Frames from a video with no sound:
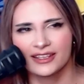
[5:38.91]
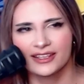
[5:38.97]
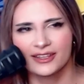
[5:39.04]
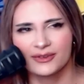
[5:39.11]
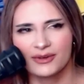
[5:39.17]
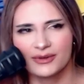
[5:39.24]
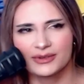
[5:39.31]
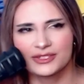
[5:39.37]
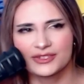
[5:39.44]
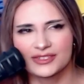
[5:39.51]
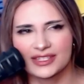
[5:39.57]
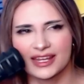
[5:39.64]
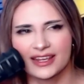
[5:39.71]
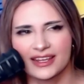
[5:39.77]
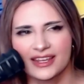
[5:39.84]
what would you
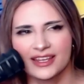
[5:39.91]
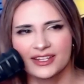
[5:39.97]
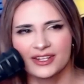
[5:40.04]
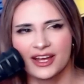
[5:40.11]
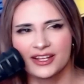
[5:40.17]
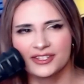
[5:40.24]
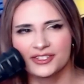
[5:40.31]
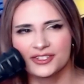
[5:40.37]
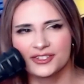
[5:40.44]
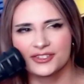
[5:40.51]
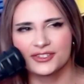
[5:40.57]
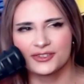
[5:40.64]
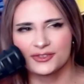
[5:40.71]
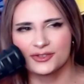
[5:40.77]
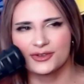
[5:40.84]
say,
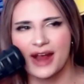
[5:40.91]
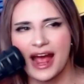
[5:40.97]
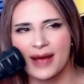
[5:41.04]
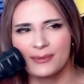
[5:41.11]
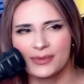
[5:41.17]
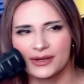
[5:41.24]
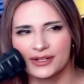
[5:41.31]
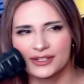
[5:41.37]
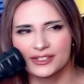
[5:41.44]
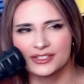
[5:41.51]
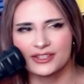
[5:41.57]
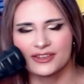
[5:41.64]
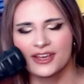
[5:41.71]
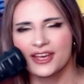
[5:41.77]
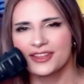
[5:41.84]
hunters or trappers?
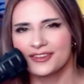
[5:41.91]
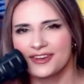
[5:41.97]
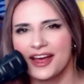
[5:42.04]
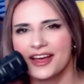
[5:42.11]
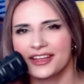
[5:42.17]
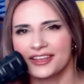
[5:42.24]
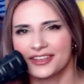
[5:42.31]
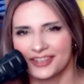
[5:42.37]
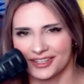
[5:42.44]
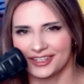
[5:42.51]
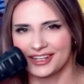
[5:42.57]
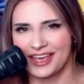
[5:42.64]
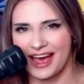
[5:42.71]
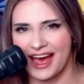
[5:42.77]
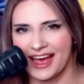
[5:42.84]
They're not
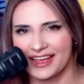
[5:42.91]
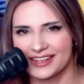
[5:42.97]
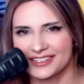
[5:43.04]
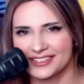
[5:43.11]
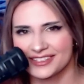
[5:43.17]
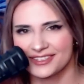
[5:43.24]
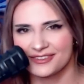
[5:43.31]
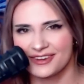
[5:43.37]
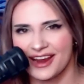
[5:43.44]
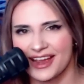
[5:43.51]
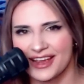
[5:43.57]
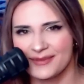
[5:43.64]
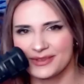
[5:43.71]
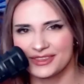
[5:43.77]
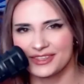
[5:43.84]
good guys,
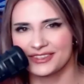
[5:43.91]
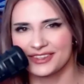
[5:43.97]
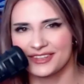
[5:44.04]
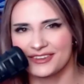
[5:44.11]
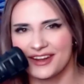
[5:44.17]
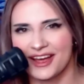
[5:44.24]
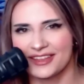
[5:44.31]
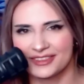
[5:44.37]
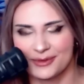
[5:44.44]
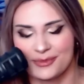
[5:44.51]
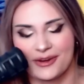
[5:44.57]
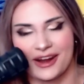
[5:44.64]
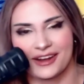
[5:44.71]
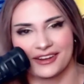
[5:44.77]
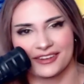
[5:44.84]
right? But they're not the
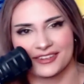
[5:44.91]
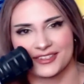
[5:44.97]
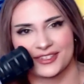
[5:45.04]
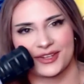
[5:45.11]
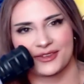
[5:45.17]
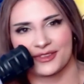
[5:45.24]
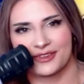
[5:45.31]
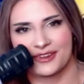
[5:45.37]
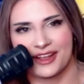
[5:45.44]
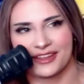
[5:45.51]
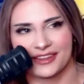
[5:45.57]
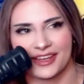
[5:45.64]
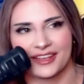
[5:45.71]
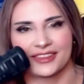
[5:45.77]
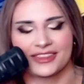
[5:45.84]
predator, so they're
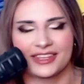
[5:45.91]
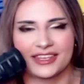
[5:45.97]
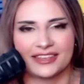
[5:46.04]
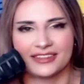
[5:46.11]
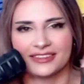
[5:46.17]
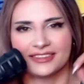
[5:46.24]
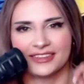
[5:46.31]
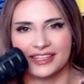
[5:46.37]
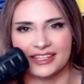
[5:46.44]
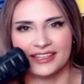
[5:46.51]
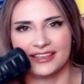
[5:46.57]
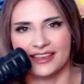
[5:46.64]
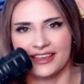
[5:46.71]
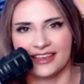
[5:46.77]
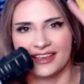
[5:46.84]
not like the
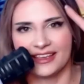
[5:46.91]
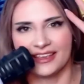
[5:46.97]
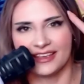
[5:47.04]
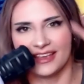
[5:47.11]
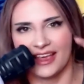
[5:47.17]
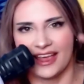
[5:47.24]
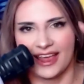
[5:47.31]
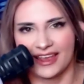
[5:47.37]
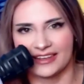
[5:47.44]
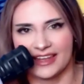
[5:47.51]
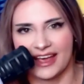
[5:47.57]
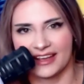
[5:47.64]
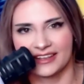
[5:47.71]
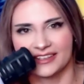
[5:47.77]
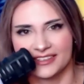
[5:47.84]

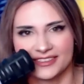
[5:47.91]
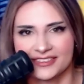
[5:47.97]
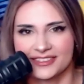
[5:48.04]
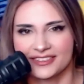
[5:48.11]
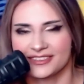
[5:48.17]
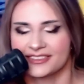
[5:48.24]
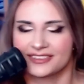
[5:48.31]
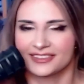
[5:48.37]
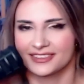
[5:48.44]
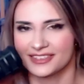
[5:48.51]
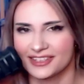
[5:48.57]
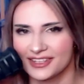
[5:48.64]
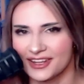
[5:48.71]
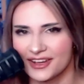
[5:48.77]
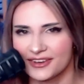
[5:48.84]
antagonist,
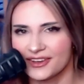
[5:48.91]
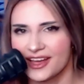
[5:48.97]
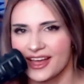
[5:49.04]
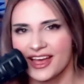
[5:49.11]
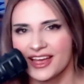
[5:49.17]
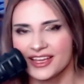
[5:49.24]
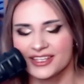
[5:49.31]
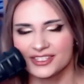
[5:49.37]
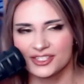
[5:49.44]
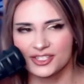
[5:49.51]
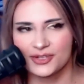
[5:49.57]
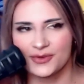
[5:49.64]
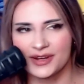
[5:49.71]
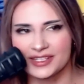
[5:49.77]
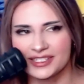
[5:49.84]
you know. So
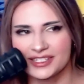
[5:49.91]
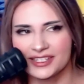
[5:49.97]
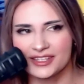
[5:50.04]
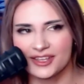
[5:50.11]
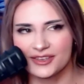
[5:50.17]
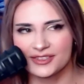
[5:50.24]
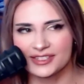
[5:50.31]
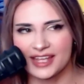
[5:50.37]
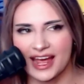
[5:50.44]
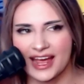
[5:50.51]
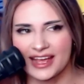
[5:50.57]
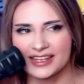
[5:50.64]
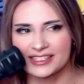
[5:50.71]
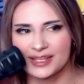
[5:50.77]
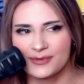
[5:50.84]
she runs into those
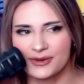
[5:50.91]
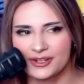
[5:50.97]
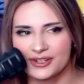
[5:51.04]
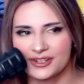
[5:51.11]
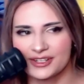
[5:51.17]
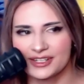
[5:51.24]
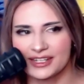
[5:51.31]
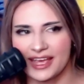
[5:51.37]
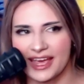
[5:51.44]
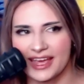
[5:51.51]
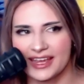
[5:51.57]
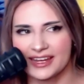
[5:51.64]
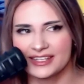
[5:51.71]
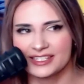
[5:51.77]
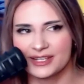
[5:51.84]
guys. They put her in a
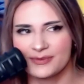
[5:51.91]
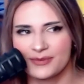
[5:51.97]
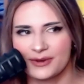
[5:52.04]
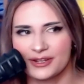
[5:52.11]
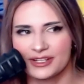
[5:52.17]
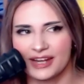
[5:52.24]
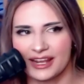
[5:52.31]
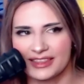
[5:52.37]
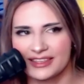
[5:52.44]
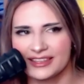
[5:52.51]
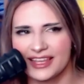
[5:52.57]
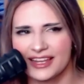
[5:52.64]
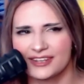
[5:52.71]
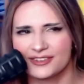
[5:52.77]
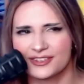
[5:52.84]
cage. They put, I think
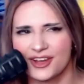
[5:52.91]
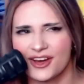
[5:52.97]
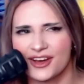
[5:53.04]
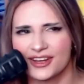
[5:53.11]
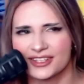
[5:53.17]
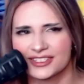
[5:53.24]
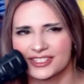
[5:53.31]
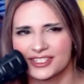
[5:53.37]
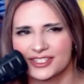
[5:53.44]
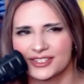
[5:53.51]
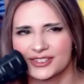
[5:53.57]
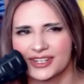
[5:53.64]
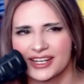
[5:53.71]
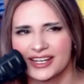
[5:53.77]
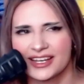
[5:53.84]
they had her dog
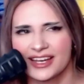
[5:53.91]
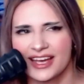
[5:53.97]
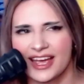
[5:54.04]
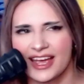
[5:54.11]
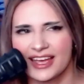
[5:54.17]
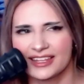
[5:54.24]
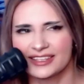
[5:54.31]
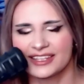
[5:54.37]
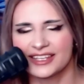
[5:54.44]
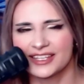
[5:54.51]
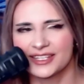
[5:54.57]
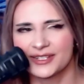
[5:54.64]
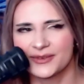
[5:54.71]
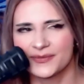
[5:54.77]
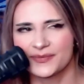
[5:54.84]
too, and
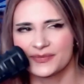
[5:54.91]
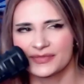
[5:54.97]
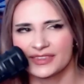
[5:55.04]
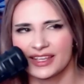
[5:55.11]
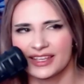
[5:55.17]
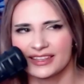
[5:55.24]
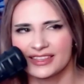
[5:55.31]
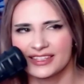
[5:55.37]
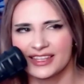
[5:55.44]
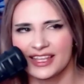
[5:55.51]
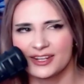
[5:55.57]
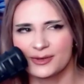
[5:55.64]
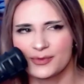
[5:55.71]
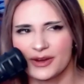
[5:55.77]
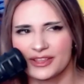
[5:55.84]
then I think they
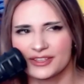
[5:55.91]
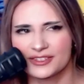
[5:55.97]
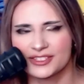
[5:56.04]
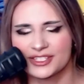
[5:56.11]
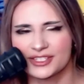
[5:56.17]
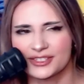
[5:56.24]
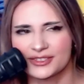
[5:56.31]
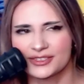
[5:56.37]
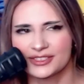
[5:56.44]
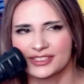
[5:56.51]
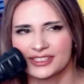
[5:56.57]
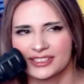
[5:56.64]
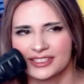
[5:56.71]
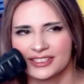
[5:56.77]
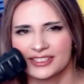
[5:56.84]
had her brother too.
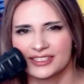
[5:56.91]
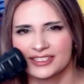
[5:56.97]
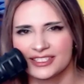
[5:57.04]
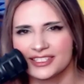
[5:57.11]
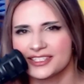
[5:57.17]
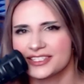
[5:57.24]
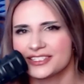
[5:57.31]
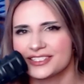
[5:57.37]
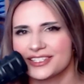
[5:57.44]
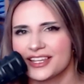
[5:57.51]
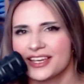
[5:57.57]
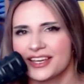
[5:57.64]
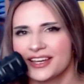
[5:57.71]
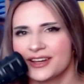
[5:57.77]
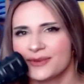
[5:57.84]
See, this,
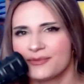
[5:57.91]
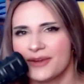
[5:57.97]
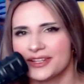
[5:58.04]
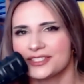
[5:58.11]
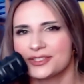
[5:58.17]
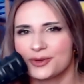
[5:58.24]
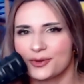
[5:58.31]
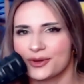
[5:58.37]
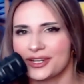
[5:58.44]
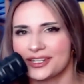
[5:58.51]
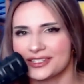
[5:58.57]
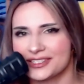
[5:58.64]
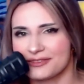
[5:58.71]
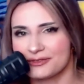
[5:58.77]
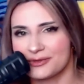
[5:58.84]
my screen,
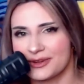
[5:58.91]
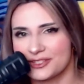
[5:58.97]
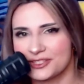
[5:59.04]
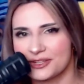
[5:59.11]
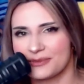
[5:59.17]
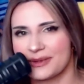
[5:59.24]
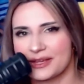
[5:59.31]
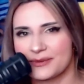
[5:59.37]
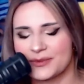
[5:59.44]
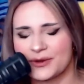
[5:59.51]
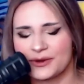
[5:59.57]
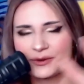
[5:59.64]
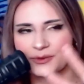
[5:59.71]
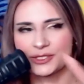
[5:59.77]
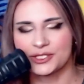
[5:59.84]
because I was watching on my
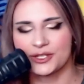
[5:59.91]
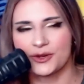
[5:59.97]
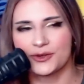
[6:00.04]
computer, it was so